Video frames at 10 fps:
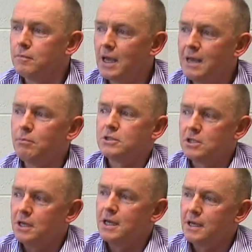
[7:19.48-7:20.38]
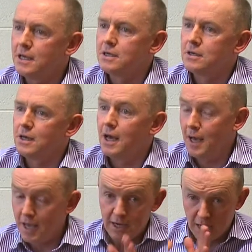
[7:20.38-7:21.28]
able to link in,
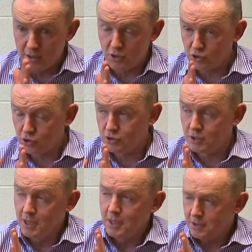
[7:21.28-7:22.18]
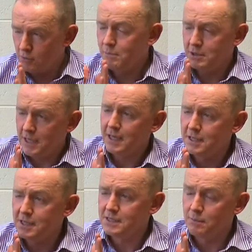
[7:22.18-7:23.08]
and not just, they're able to link
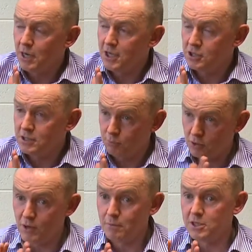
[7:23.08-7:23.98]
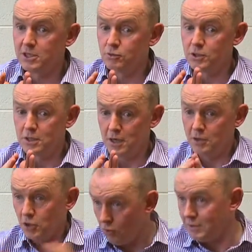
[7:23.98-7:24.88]
into the simulations, but they're able to do it,
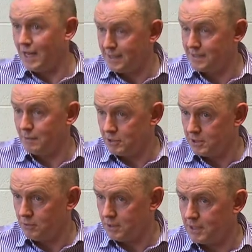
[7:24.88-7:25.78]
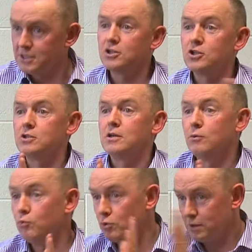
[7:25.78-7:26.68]
the whole class is able to do it. It's not just
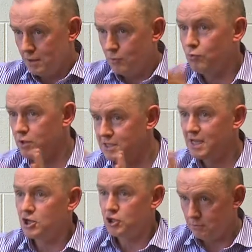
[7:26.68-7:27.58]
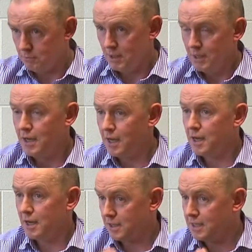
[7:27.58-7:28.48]
one session. And
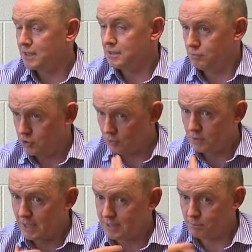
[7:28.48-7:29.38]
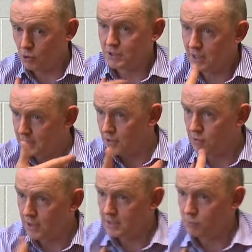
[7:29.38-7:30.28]
I think that's personalized
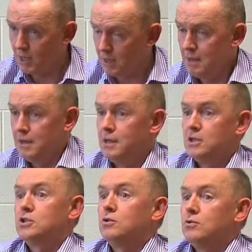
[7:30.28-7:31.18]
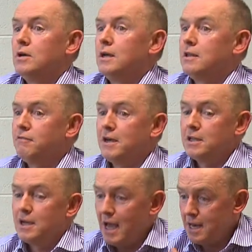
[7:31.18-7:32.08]
learning as well. So the fact
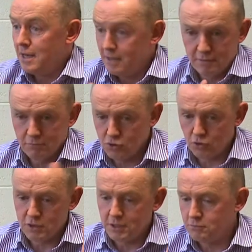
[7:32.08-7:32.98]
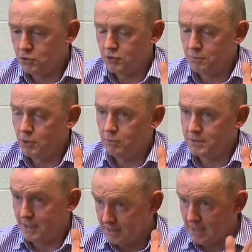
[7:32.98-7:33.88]
that 30
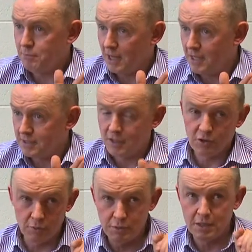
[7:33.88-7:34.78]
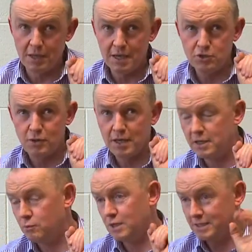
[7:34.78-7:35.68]
pupils in the same class could be
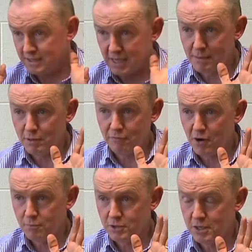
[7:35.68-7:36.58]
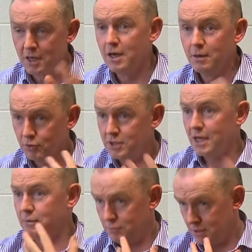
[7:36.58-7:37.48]
interacting with the same environment, but
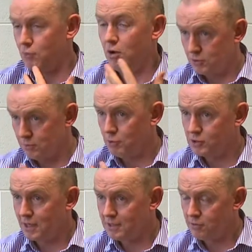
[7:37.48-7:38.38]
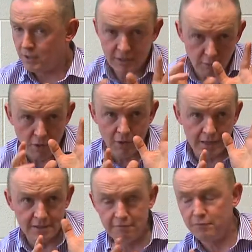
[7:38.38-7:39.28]
they're all doing personalized learning. They're all
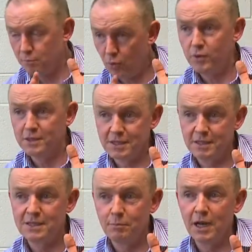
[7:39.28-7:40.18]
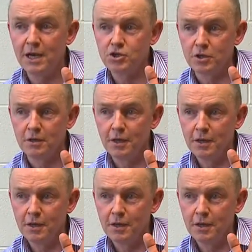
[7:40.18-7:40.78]
at different points in the simulation.